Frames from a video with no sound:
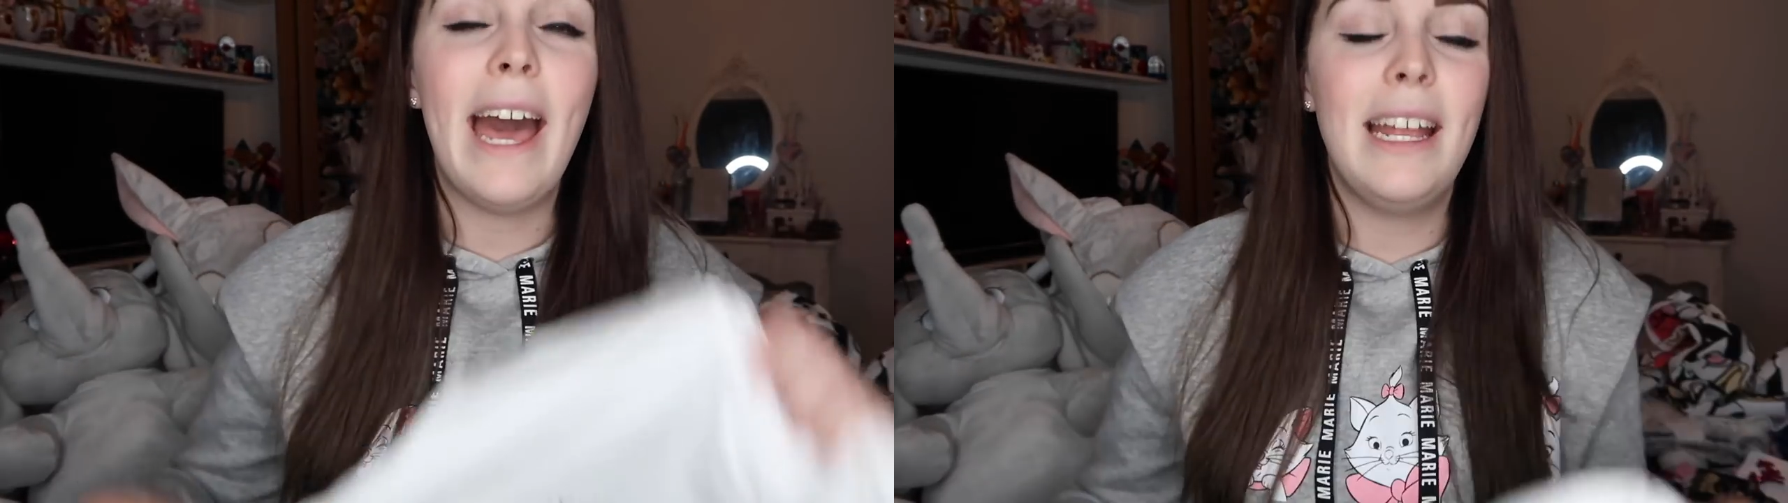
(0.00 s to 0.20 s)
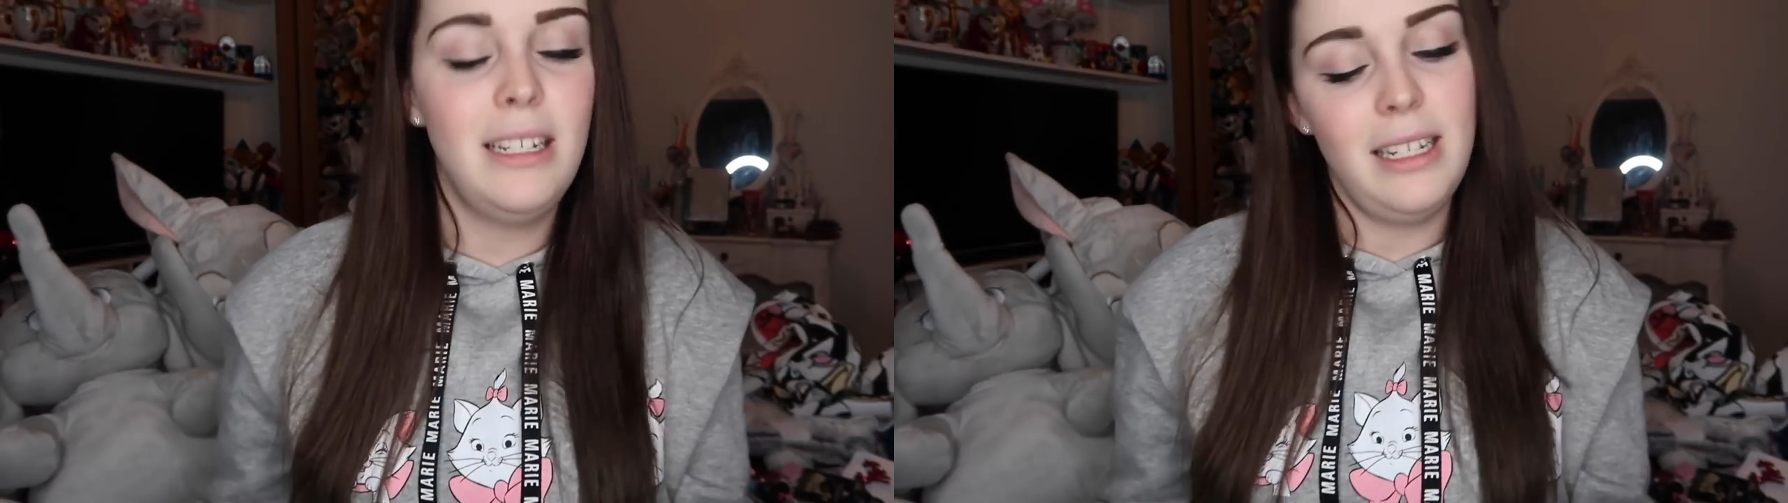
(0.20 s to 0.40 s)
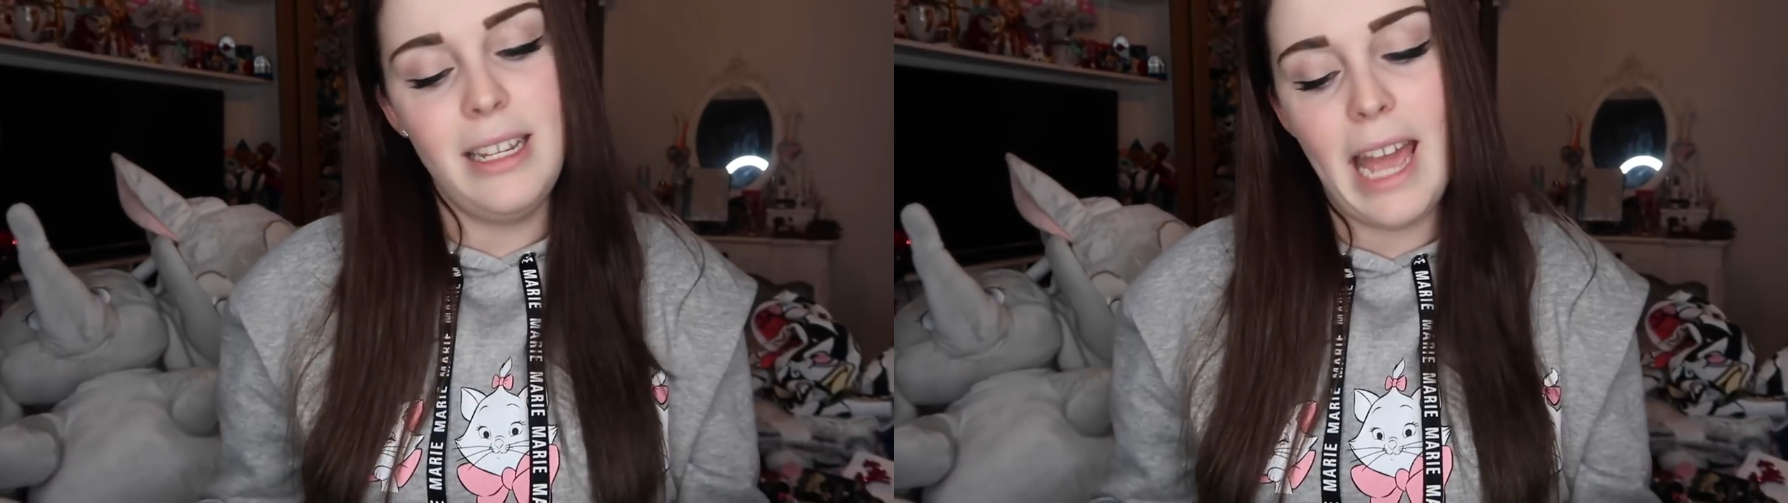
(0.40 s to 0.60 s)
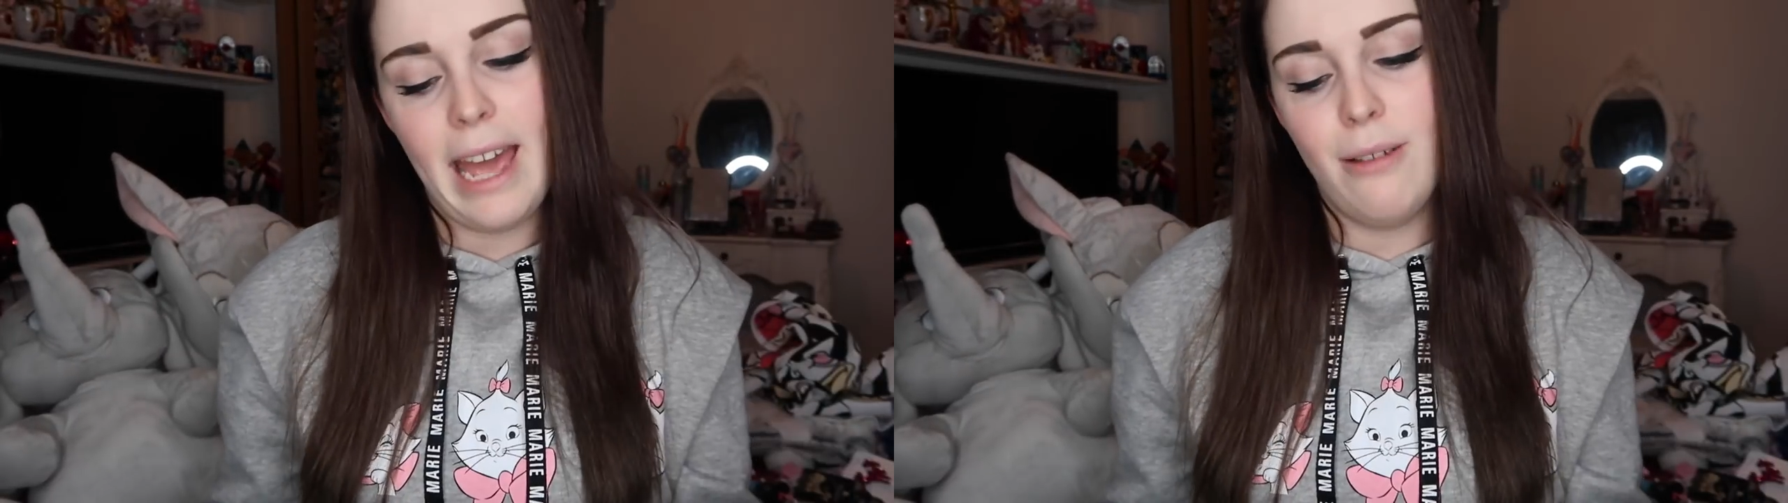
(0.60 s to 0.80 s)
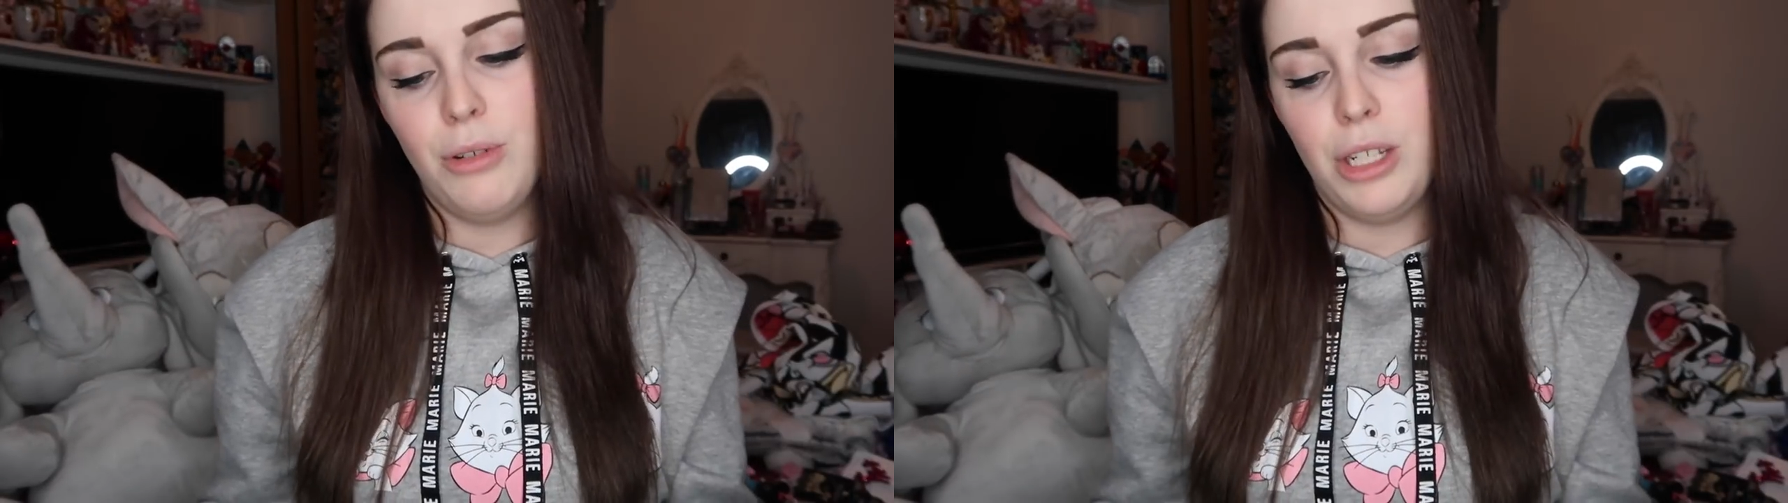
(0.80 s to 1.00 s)
And
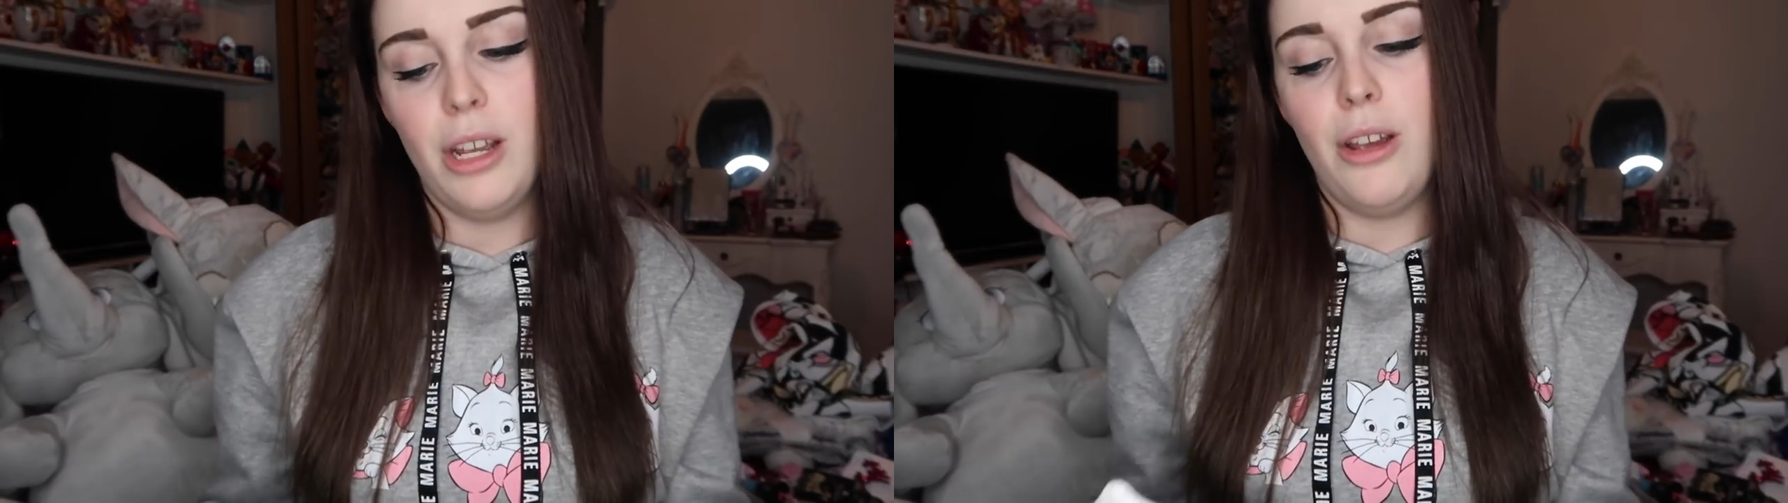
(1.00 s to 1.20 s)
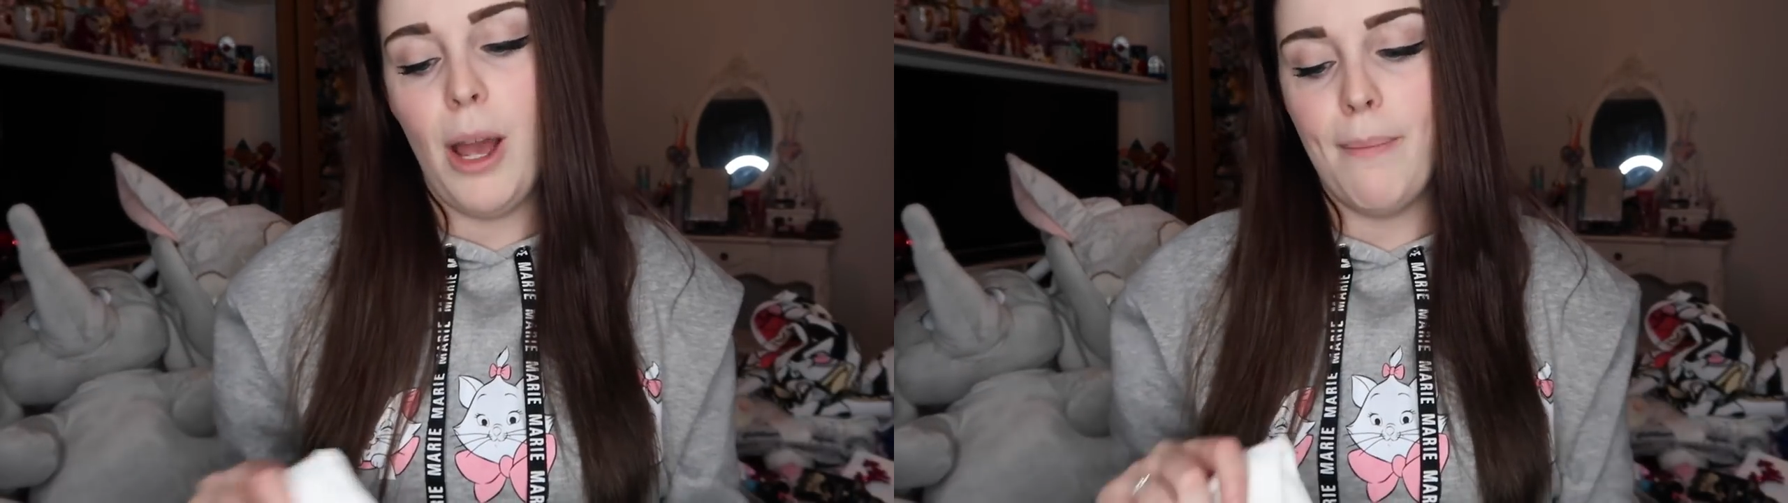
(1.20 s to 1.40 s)
yeah, it will do.